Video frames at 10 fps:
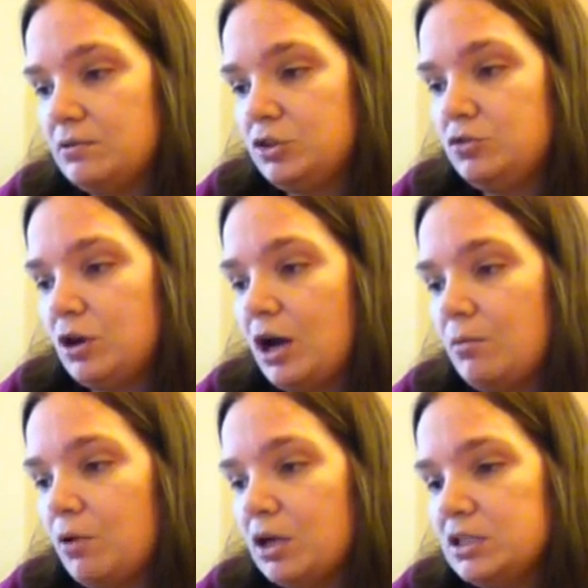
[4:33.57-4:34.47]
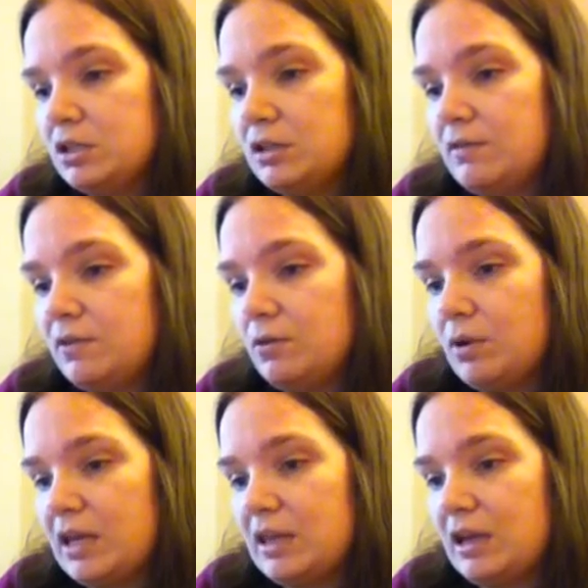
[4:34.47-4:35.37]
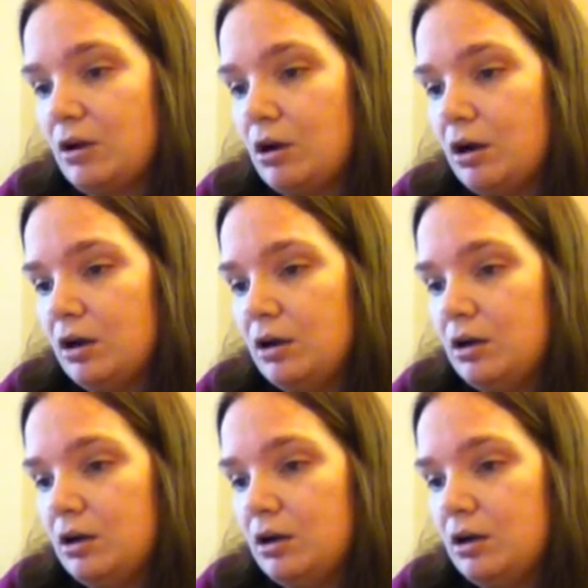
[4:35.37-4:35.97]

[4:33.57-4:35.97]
do not want to live the way they are